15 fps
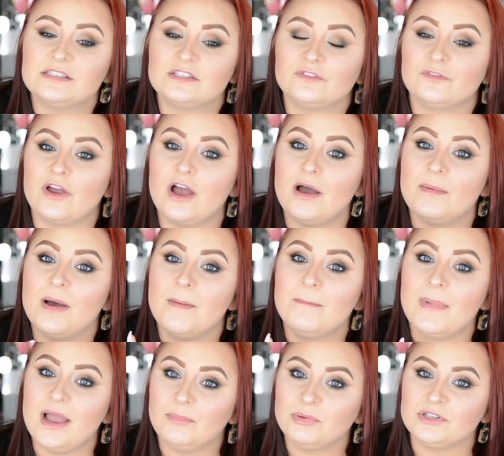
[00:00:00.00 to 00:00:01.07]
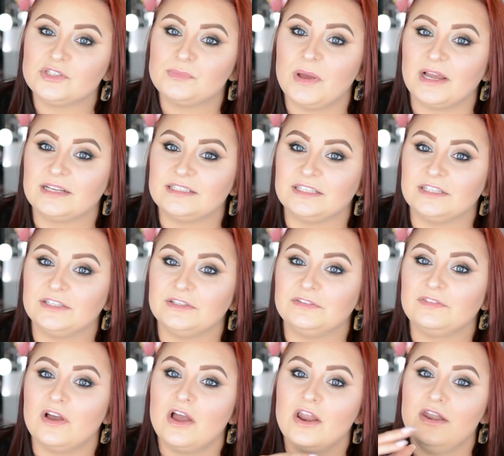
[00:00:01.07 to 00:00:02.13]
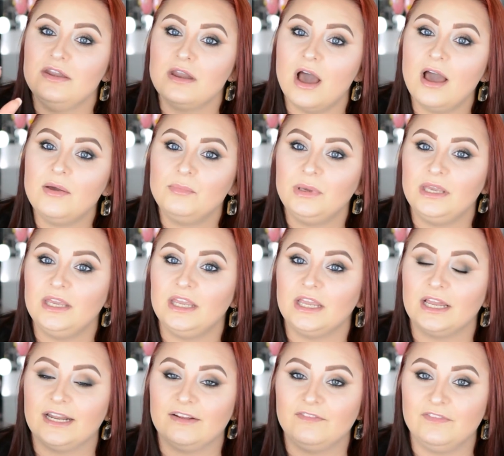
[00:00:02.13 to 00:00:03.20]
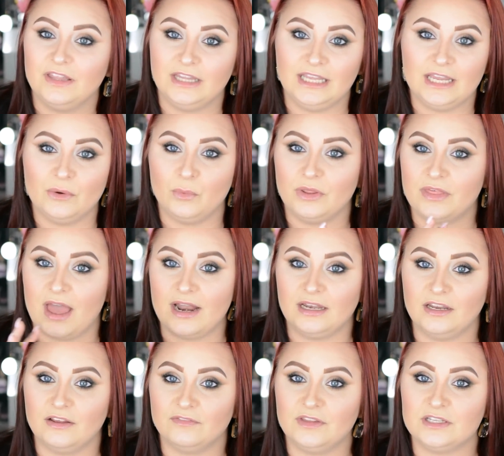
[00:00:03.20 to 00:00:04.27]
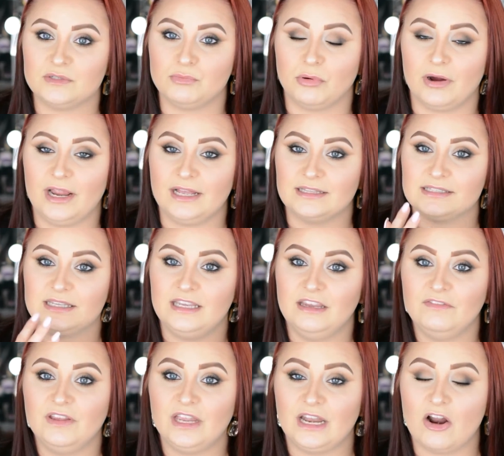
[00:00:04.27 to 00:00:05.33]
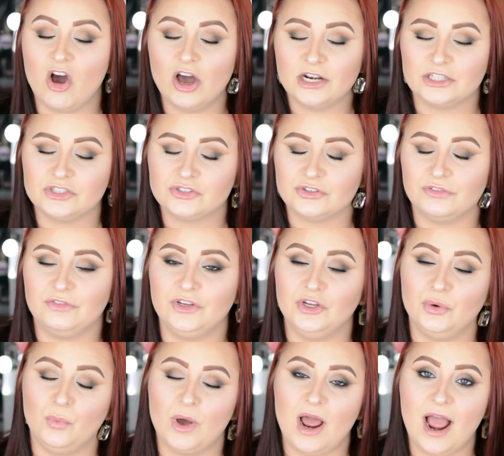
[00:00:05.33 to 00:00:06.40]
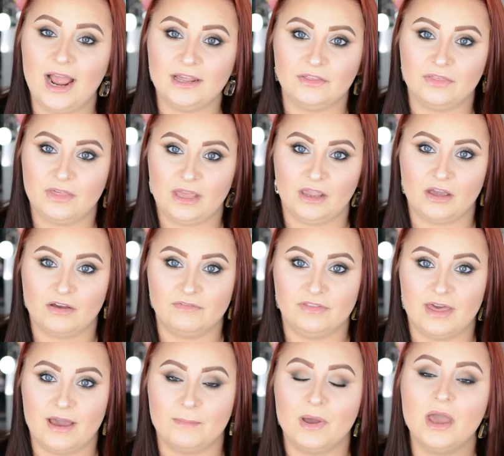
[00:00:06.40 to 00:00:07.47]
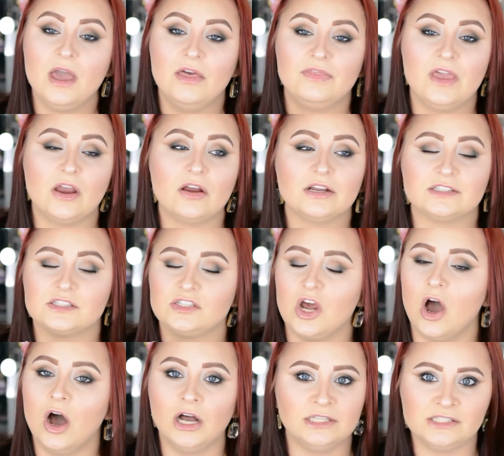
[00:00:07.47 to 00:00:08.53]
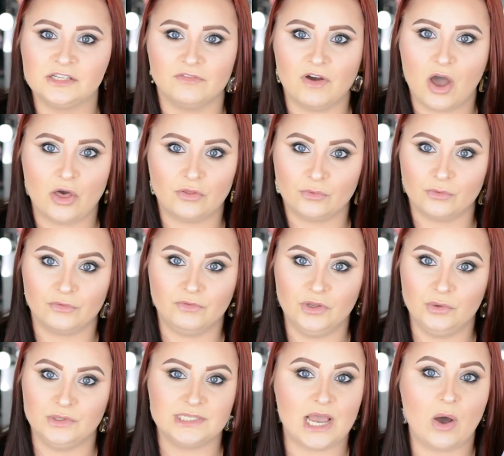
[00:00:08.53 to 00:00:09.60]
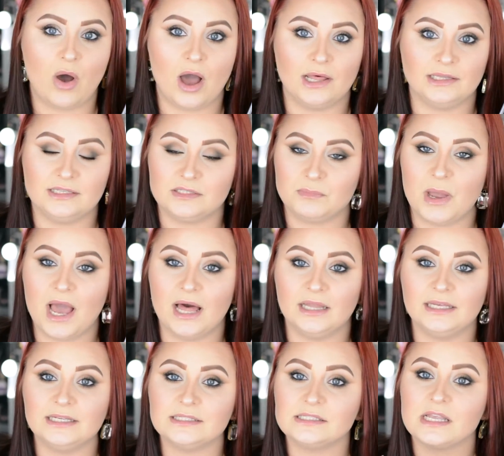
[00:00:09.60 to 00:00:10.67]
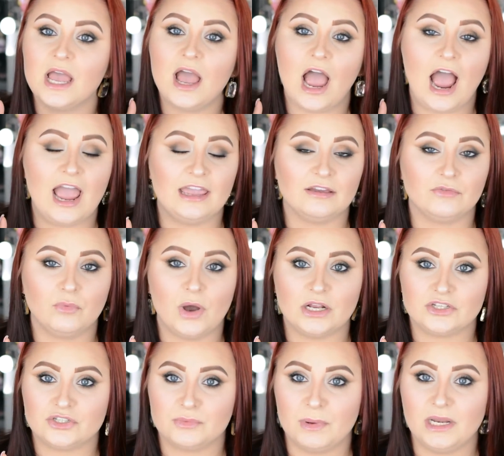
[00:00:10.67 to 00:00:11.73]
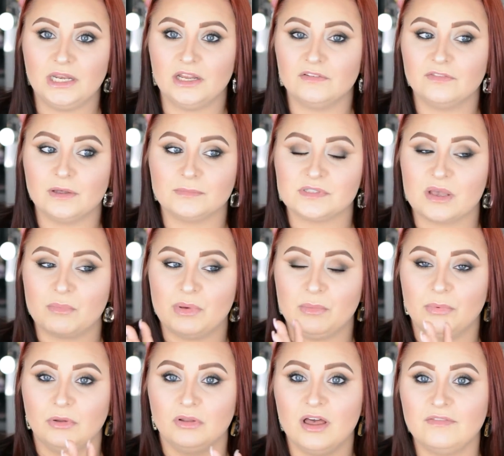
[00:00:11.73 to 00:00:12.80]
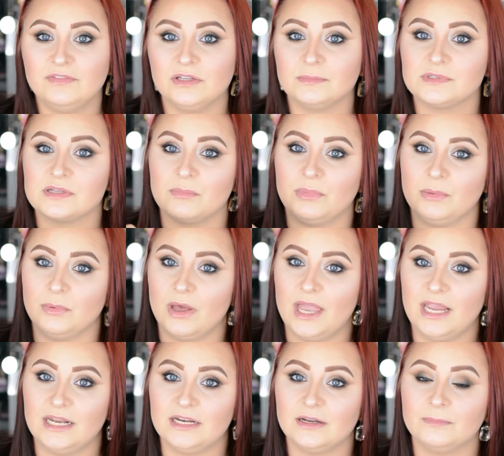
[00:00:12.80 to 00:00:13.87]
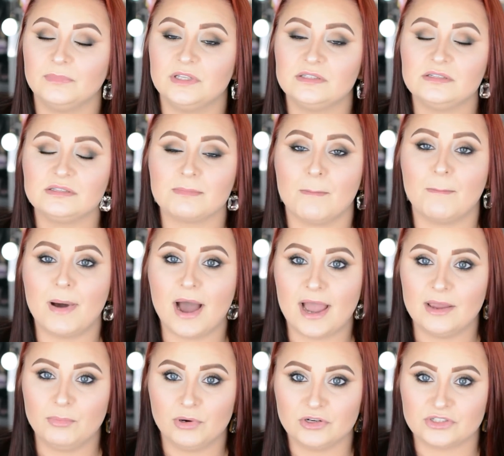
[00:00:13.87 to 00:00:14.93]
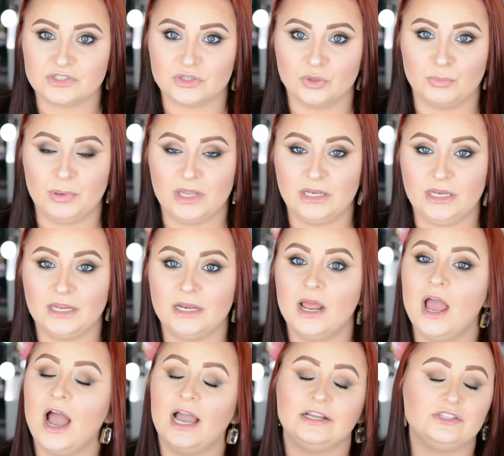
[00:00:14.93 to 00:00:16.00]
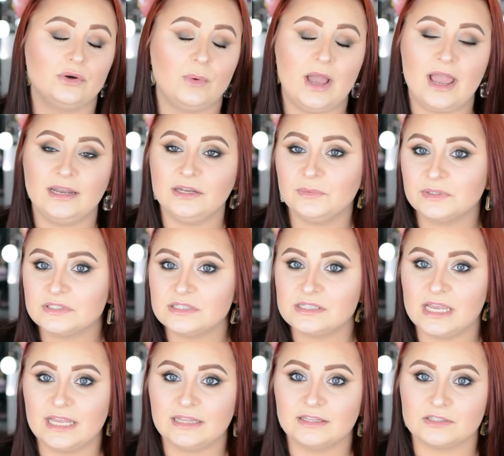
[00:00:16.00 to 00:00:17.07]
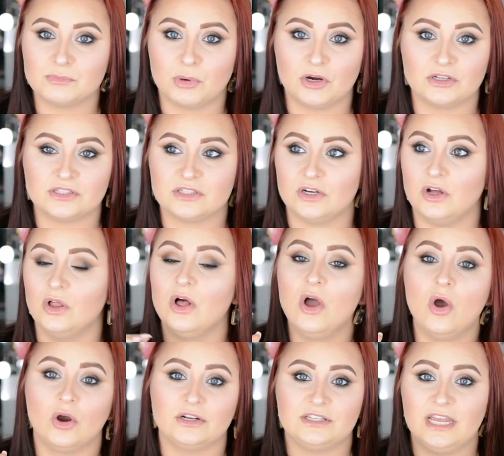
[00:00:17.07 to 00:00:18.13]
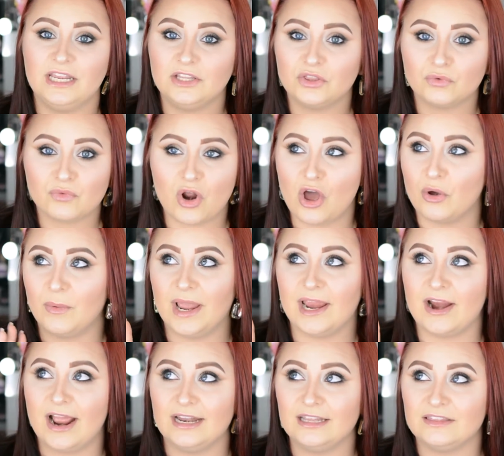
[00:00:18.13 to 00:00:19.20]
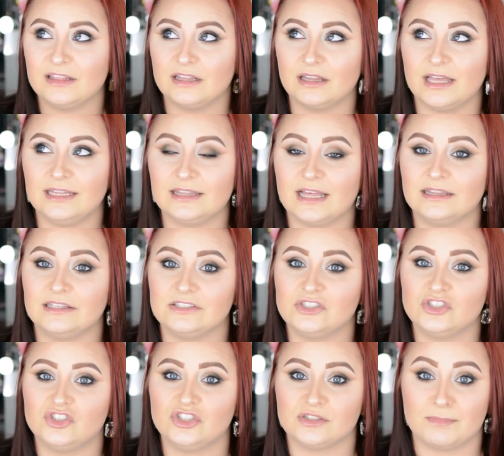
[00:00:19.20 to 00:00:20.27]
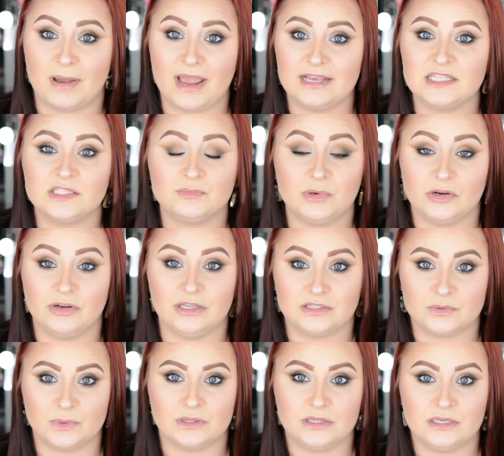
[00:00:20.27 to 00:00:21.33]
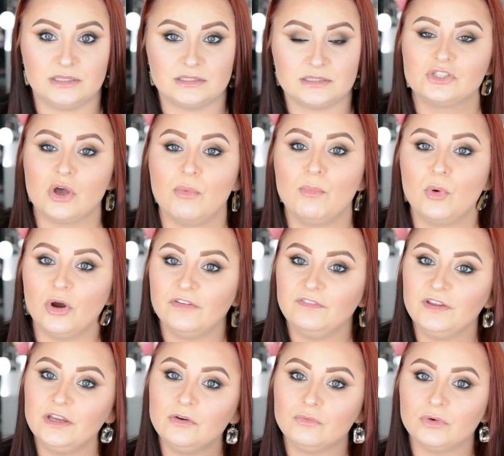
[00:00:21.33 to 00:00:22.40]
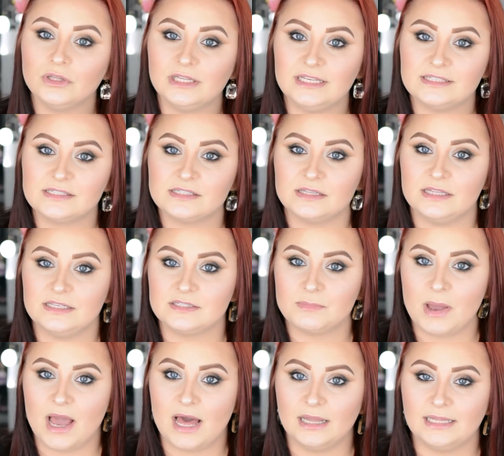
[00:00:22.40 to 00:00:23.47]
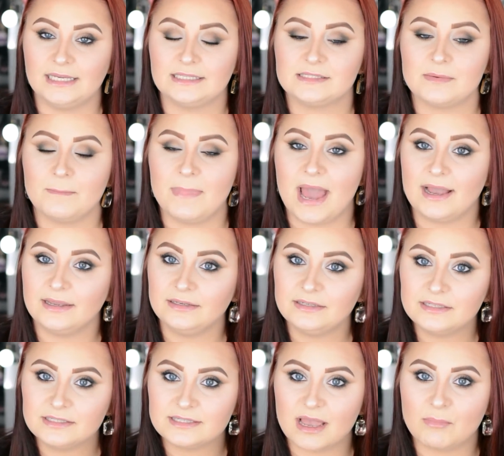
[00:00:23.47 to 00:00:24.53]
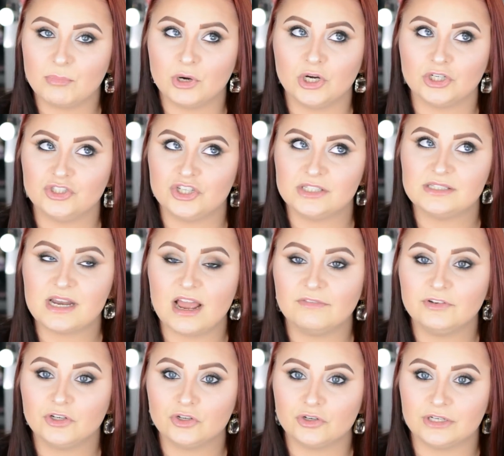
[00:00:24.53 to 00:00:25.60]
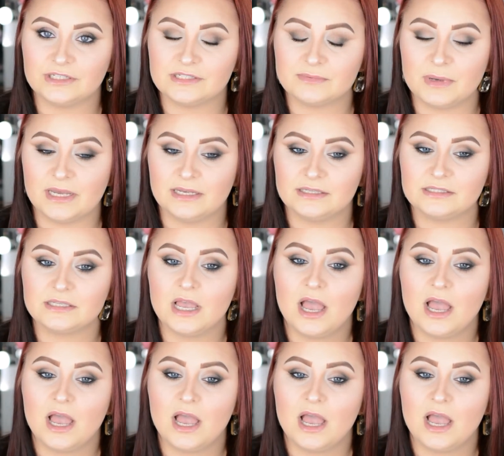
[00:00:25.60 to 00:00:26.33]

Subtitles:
is from my perspective, not being an affiliate with any of these brands, giving an honest review what I think of them. There is tons of other reviews out on these palettes. I have watched many of them. Some people loved them, some people hated them. This is my personal opinion. I don't want anyone to take this personal or take it the wrong way or anything like that. This is just my experience with these. So Morphe released these palettes back in December, just after Christmas.